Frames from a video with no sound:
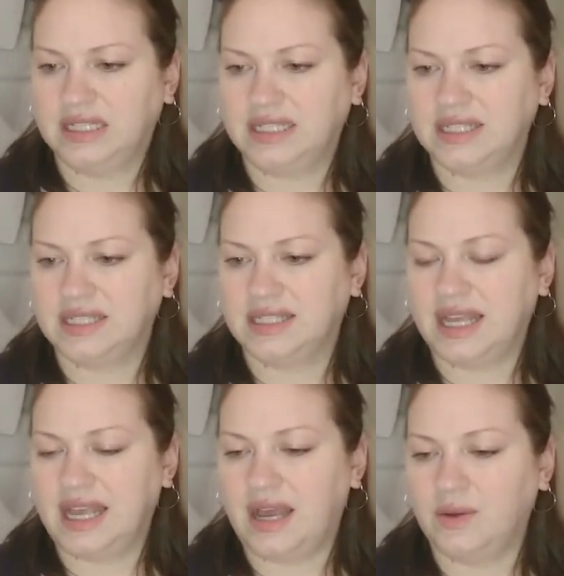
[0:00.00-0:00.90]
doesn't
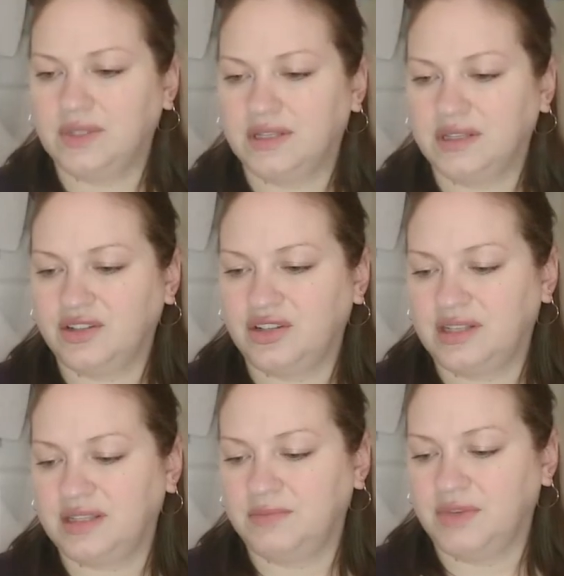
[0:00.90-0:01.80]
say ounces, it just
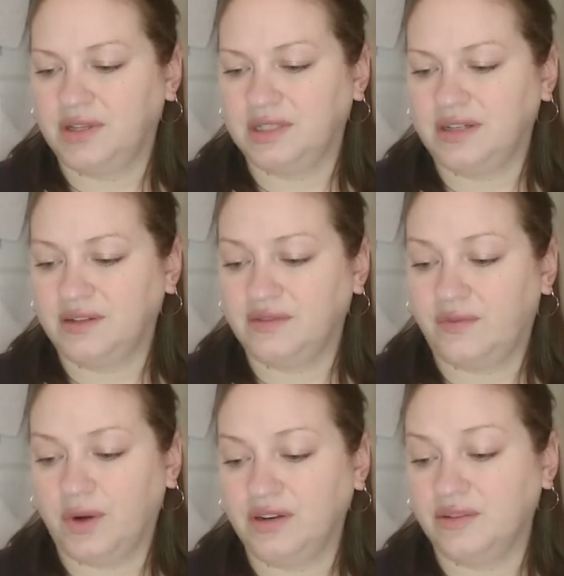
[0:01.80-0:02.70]
says milliliters,
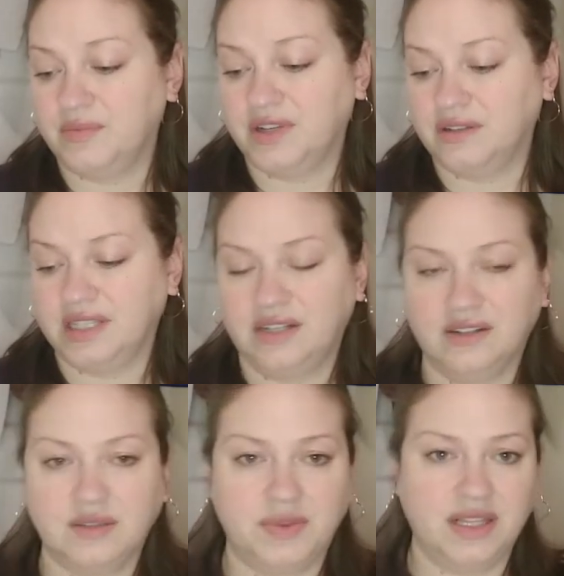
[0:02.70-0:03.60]
400
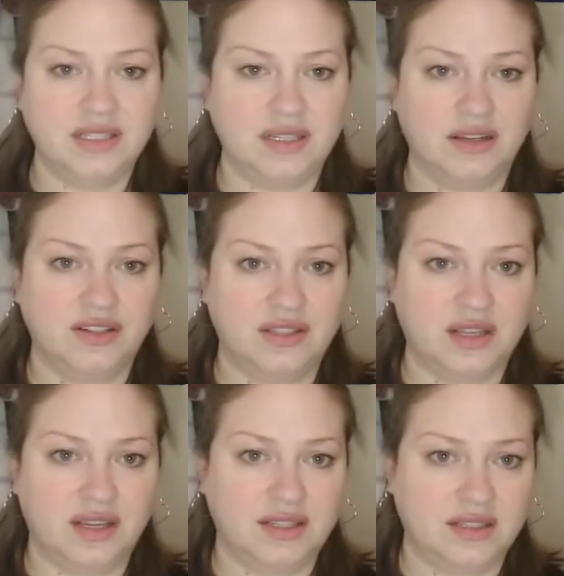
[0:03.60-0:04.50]
milliliters, but that's a good
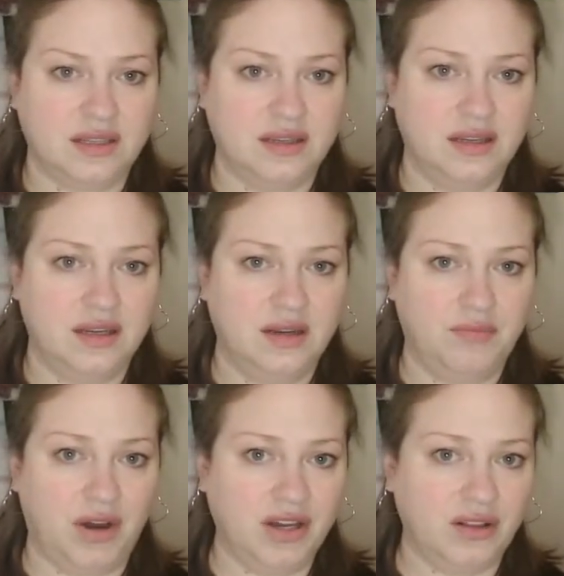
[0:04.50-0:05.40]
size
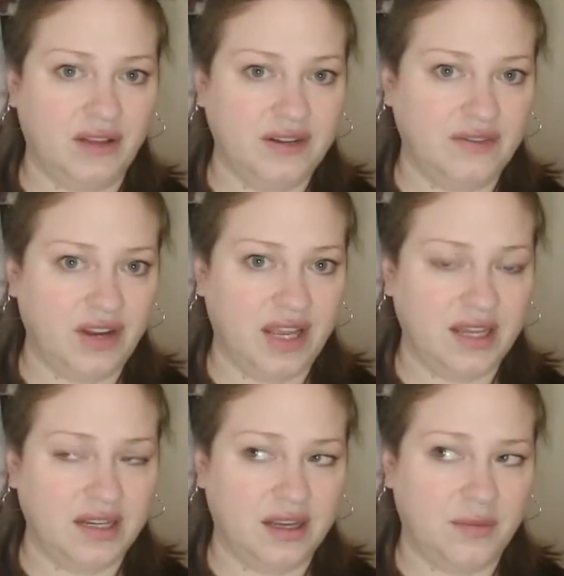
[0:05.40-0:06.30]
bottle. I've never
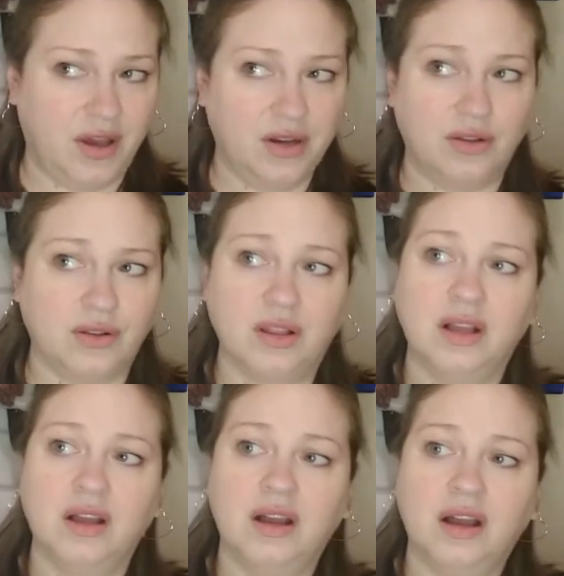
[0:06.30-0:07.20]
had a bottle
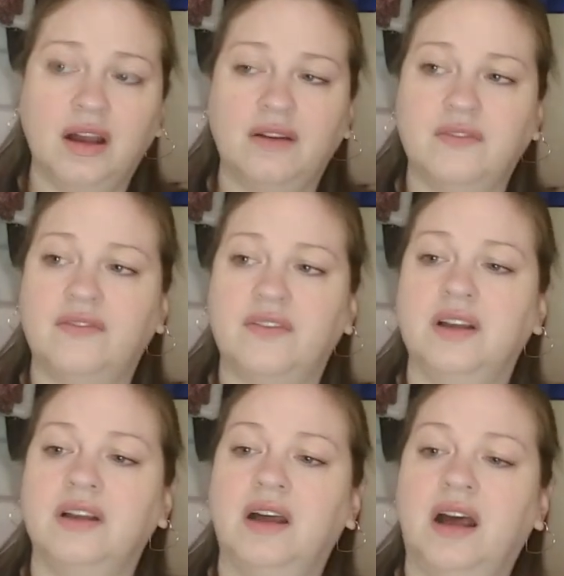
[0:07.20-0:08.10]
of
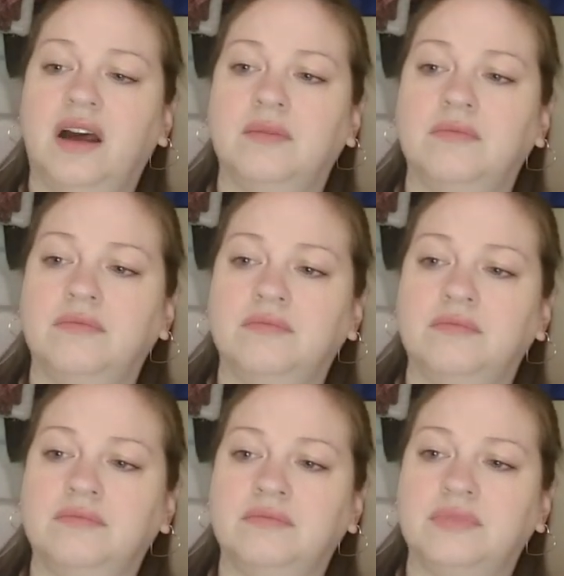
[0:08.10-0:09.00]

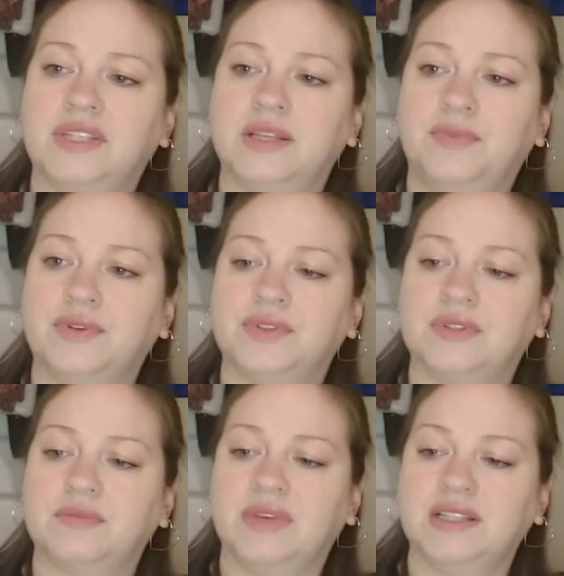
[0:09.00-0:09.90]

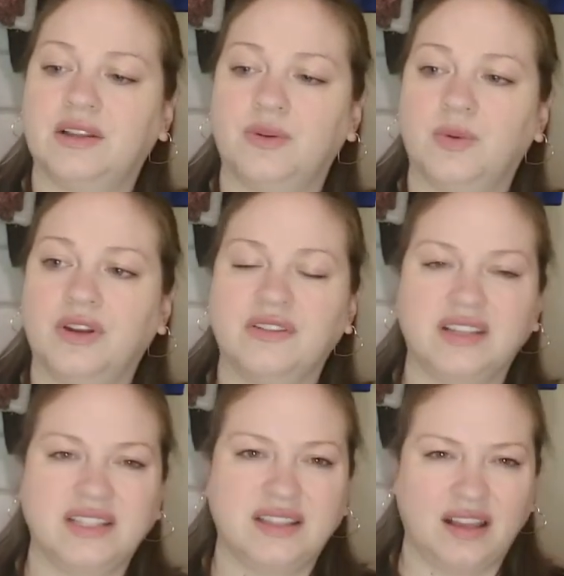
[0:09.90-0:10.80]
Simple's micellar water
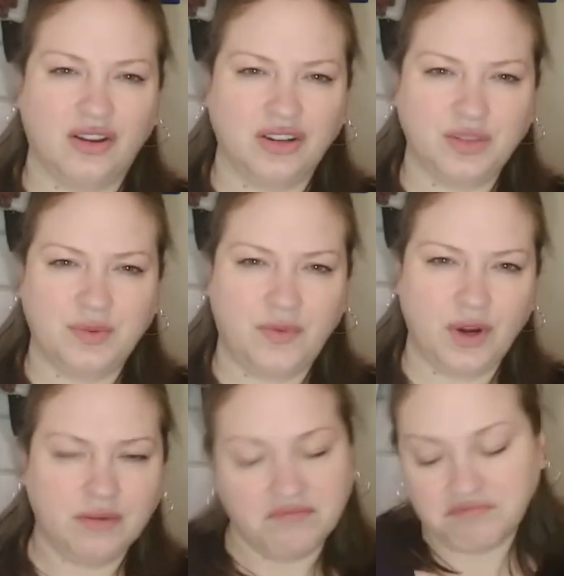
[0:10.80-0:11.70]
that's that large
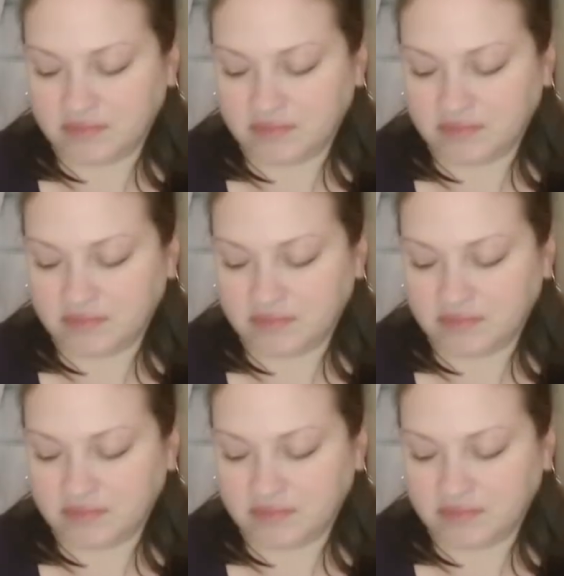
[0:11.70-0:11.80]
before.